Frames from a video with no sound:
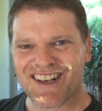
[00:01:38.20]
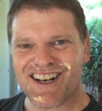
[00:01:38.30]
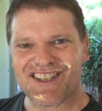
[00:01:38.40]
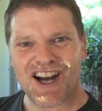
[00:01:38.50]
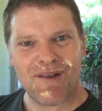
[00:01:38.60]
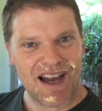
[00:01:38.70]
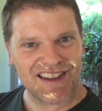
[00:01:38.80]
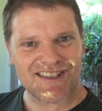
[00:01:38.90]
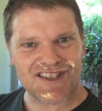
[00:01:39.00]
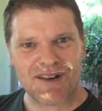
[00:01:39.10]
guys, I hope that
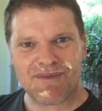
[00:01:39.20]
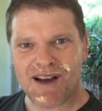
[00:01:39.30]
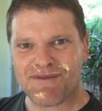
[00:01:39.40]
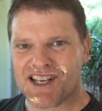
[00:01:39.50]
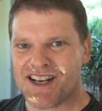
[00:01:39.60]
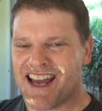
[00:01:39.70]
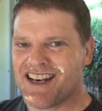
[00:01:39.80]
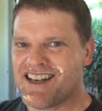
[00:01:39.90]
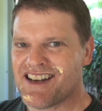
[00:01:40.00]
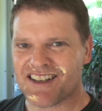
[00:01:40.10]
little tip comes in
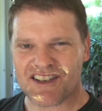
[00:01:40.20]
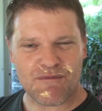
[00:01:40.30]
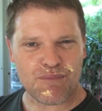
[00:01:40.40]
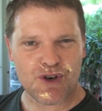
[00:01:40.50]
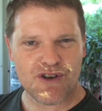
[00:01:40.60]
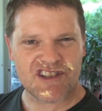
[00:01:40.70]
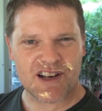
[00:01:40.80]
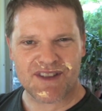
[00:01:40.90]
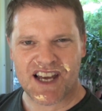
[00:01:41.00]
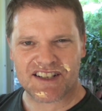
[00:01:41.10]
handy and it improves
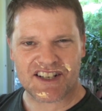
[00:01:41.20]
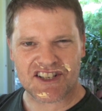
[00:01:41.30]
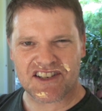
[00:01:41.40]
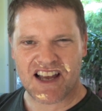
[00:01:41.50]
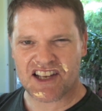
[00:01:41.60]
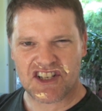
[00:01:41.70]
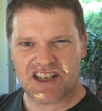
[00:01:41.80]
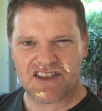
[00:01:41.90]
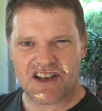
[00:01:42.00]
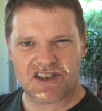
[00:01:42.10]
some of that disgusting
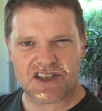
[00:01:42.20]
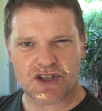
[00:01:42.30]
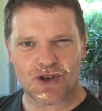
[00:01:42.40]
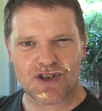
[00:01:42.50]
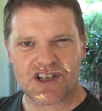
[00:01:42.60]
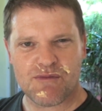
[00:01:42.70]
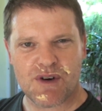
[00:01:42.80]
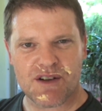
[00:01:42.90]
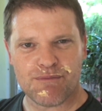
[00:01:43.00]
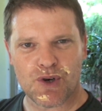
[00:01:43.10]
salsa sauce that you
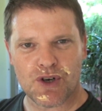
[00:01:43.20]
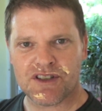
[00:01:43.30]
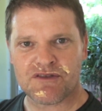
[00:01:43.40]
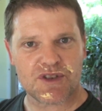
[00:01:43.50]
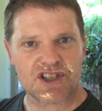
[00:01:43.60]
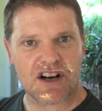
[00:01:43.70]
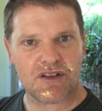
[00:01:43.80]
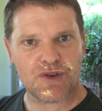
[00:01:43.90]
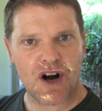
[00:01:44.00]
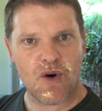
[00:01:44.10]
might have bought and was going to
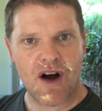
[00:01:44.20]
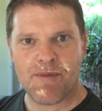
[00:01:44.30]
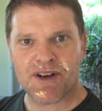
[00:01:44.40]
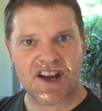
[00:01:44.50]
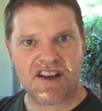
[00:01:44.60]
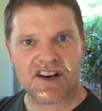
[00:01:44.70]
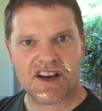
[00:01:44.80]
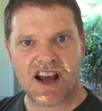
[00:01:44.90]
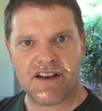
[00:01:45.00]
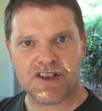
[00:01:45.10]
throw away, but now you
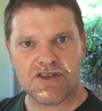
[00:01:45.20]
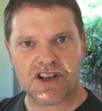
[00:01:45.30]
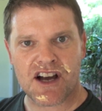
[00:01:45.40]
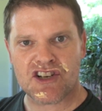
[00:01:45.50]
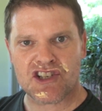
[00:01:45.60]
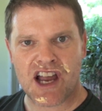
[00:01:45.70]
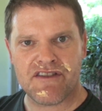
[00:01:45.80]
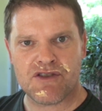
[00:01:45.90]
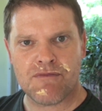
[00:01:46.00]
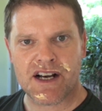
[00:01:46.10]
don't have to. So I just
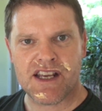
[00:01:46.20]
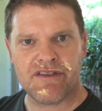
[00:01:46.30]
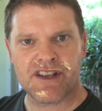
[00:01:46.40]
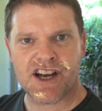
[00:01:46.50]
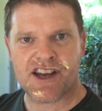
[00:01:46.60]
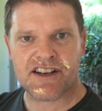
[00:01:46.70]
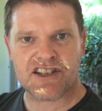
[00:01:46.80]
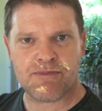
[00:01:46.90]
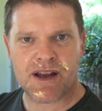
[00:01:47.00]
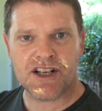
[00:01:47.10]
saved you money, even though you had to
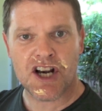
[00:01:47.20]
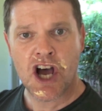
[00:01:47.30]
spend it